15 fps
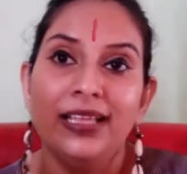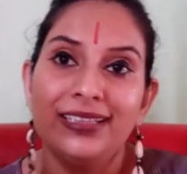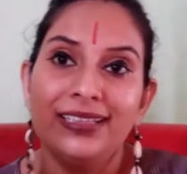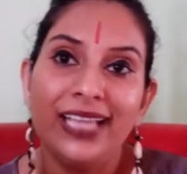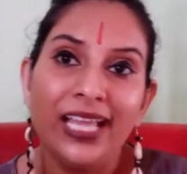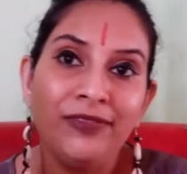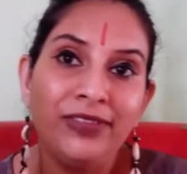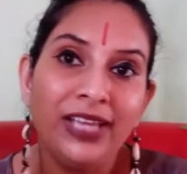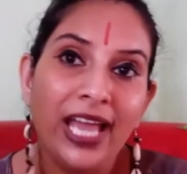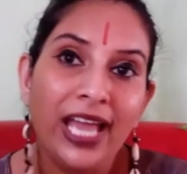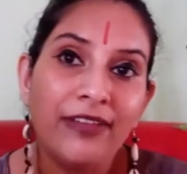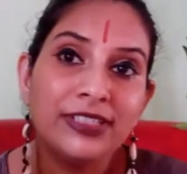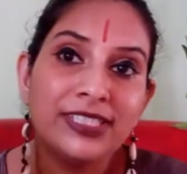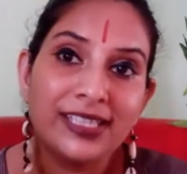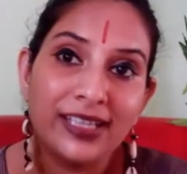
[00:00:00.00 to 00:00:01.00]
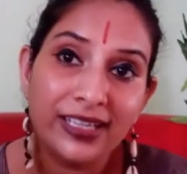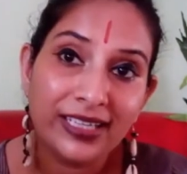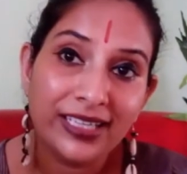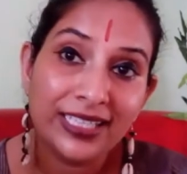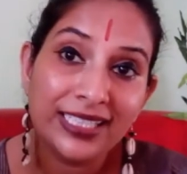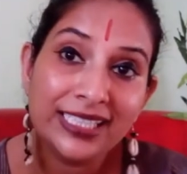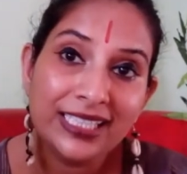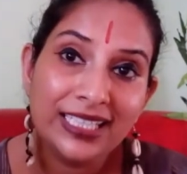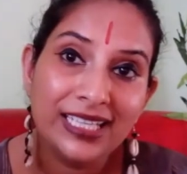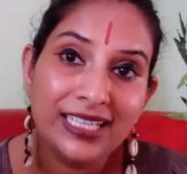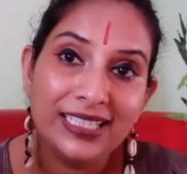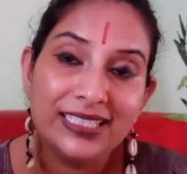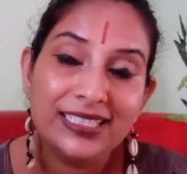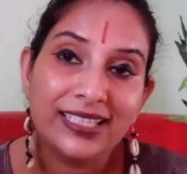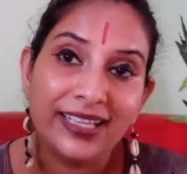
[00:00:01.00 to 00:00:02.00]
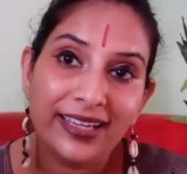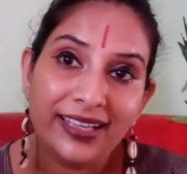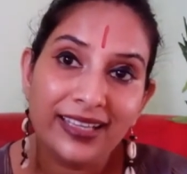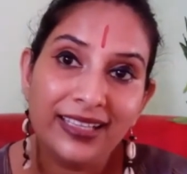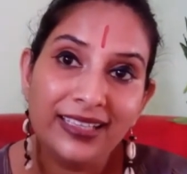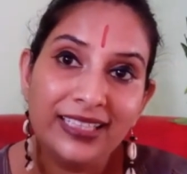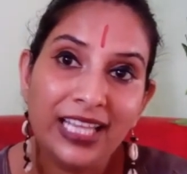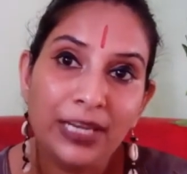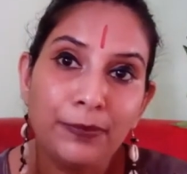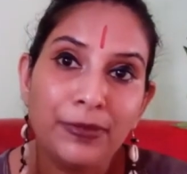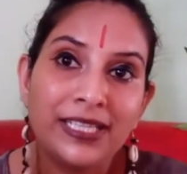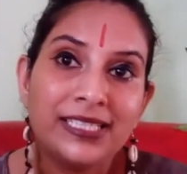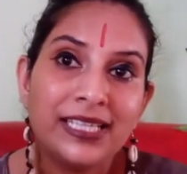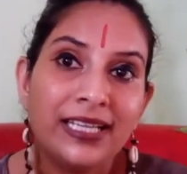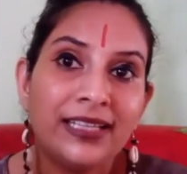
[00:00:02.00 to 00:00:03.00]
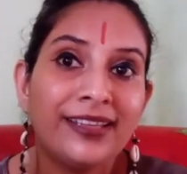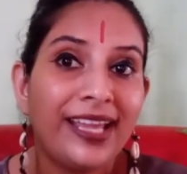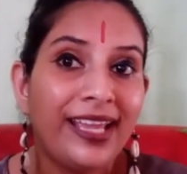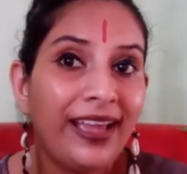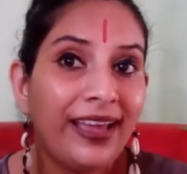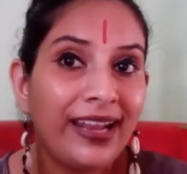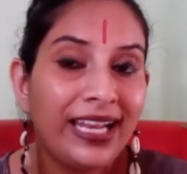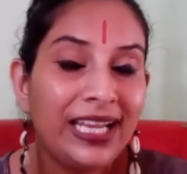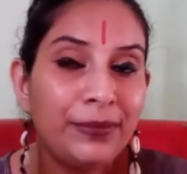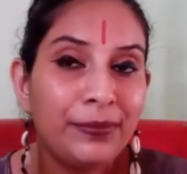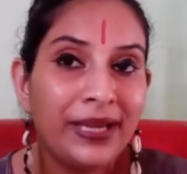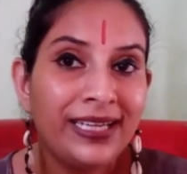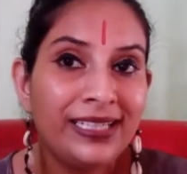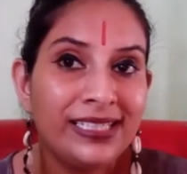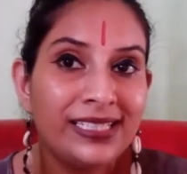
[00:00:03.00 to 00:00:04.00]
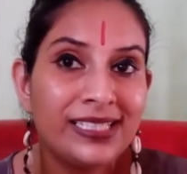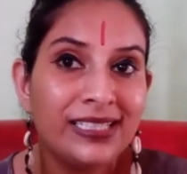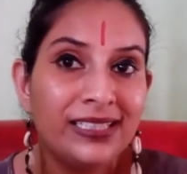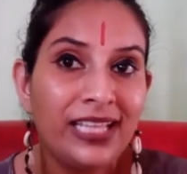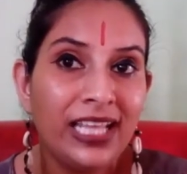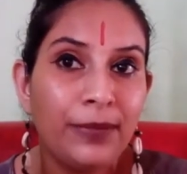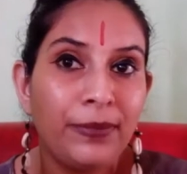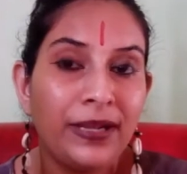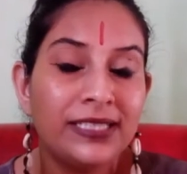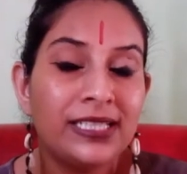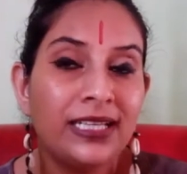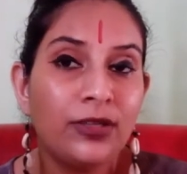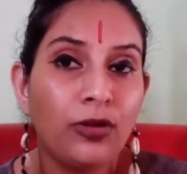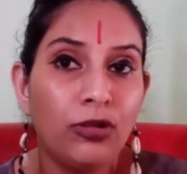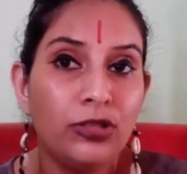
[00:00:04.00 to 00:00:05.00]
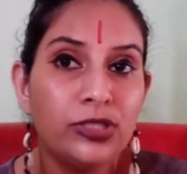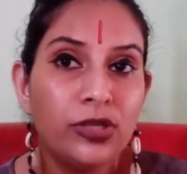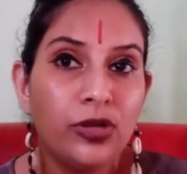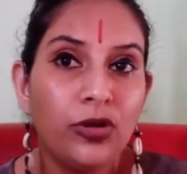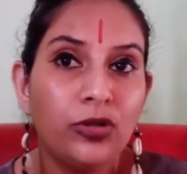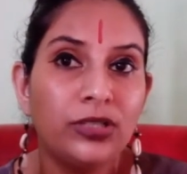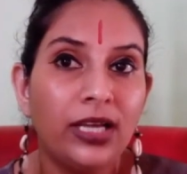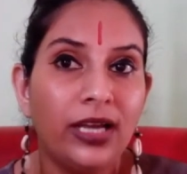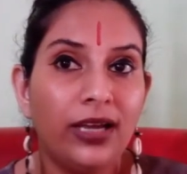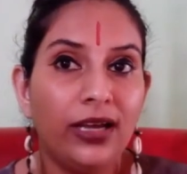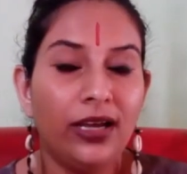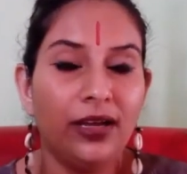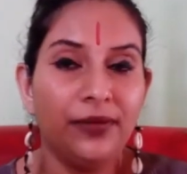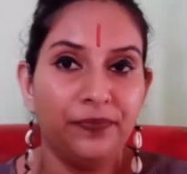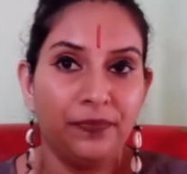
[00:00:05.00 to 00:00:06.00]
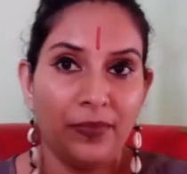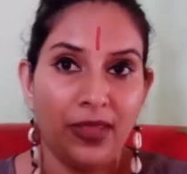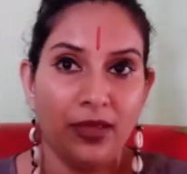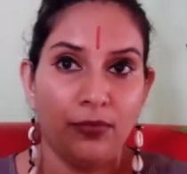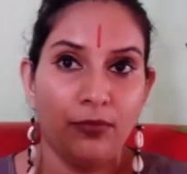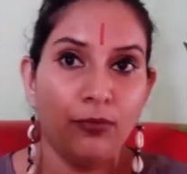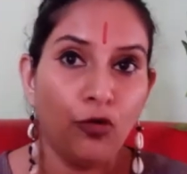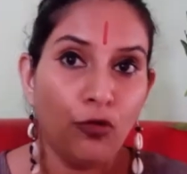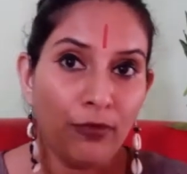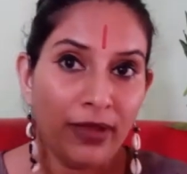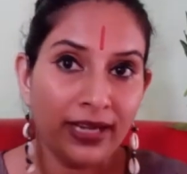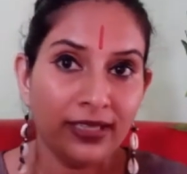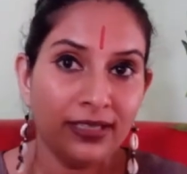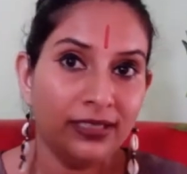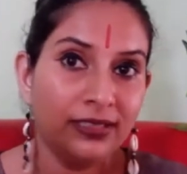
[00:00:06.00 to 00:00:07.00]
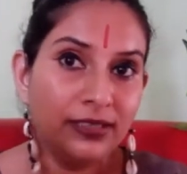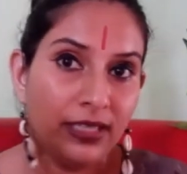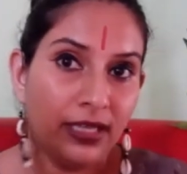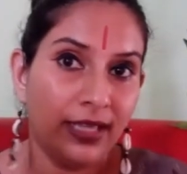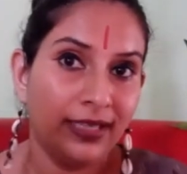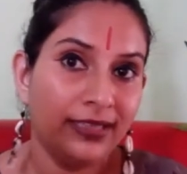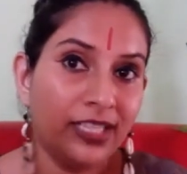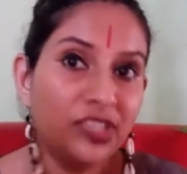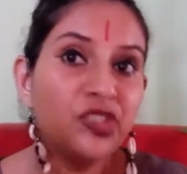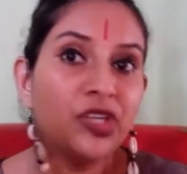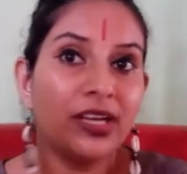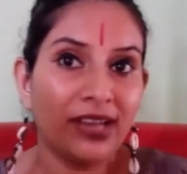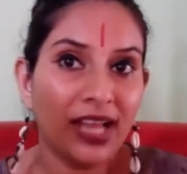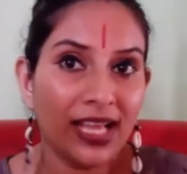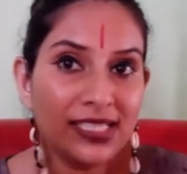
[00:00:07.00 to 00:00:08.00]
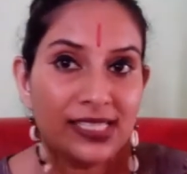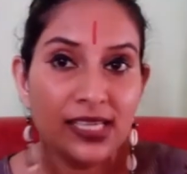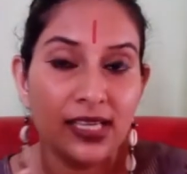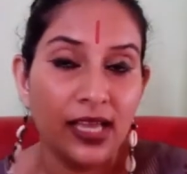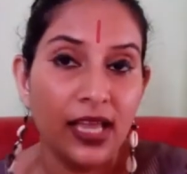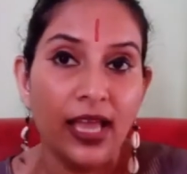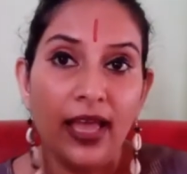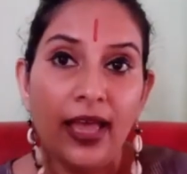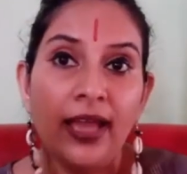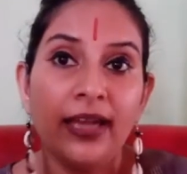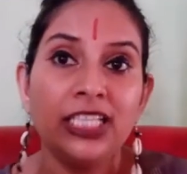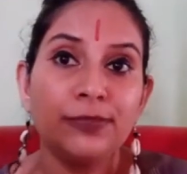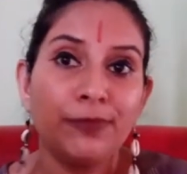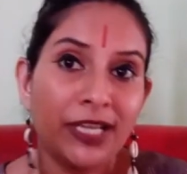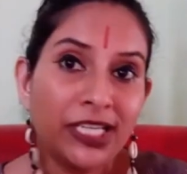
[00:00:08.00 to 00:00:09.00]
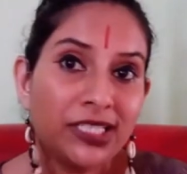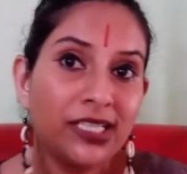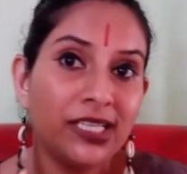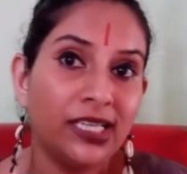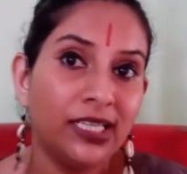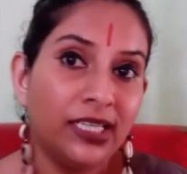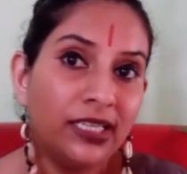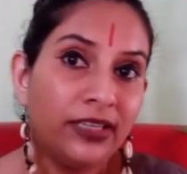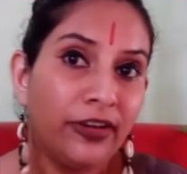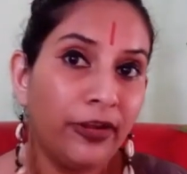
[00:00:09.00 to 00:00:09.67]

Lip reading: Then we have circle. Circle, they represent air elements. They represent also the movement in the chakras, and especially it